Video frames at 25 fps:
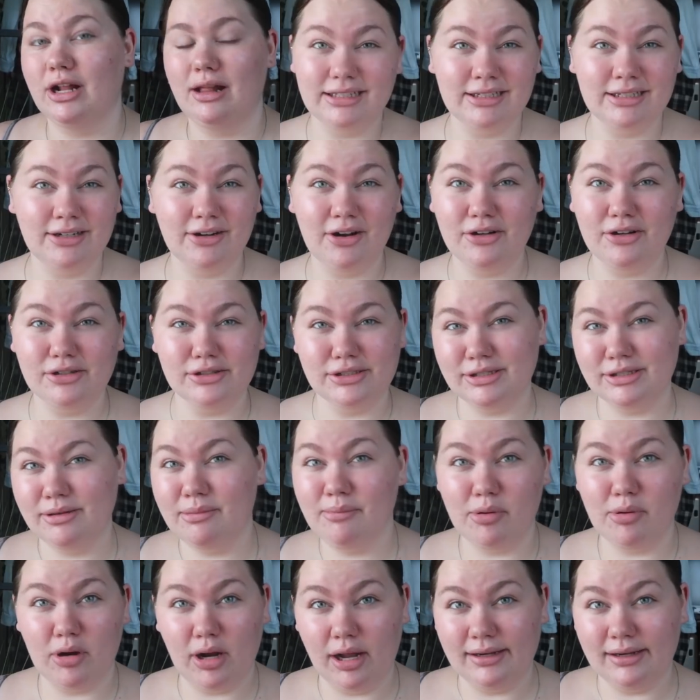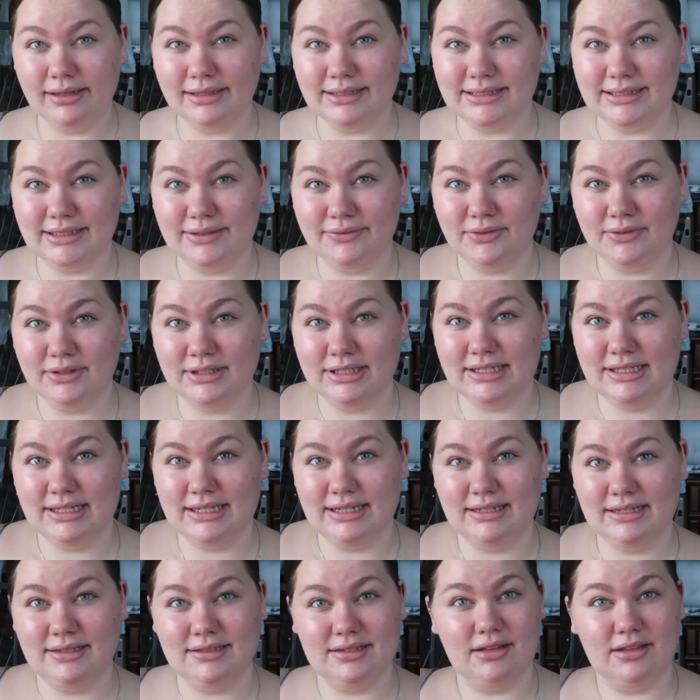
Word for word: There are some product differences.